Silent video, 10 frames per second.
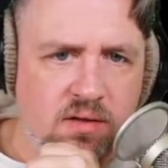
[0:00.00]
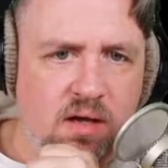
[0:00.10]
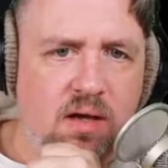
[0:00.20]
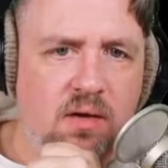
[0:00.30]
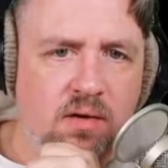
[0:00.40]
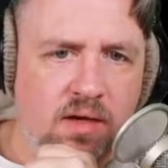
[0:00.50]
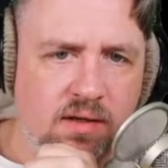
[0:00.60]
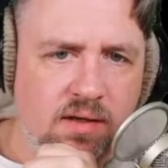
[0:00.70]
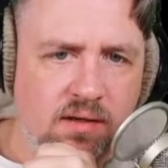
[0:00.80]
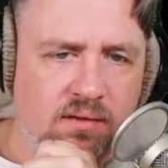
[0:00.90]
Okay,
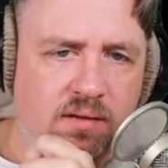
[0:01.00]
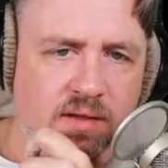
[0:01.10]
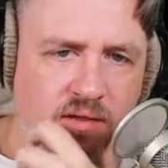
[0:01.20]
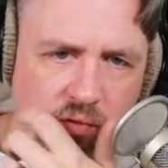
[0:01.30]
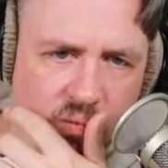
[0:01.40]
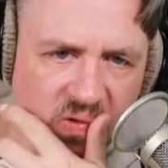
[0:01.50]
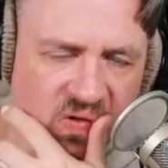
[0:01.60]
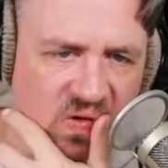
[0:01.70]
yeah, that's cool.